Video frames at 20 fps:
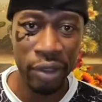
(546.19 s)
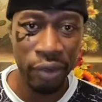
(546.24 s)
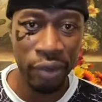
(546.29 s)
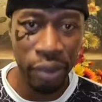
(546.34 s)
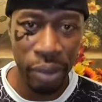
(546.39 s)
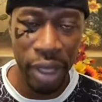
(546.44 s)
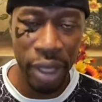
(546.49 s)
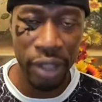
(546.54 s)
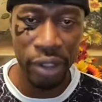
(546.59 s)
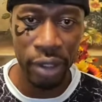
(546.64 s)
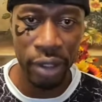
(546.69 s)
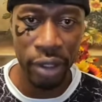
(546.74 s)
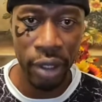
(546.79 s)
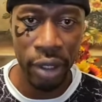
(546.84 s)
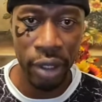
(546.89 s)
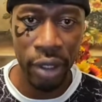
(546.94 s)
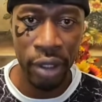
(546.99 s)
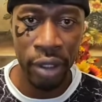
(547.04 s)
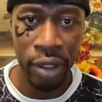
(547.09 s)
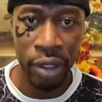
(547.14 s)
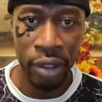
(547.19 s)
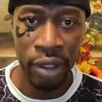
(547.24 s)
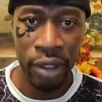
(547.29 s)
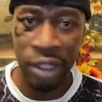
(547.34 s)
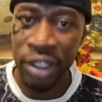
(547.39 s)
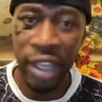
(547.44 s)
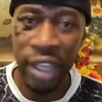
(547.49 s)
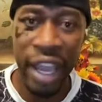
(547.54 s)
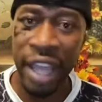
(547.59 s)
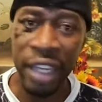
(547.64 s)
information.
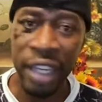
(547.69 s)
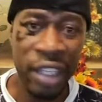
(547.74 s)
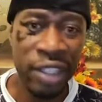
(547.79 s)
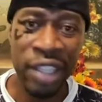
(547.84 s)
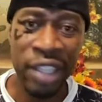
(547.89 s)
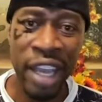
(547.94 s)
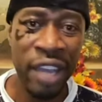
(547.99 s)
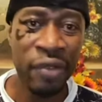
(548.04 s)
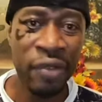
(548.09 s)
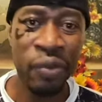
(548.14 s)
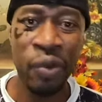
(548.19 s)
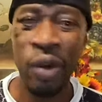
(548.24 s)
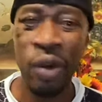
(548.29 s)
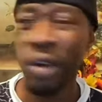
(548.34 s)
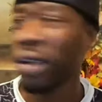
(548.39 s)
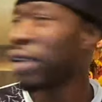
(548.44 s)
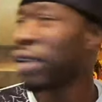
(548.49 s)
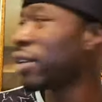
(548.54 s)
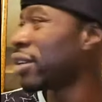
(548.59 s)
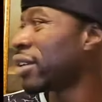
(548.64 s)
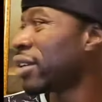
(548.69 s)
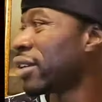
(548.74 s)
This and this ain't for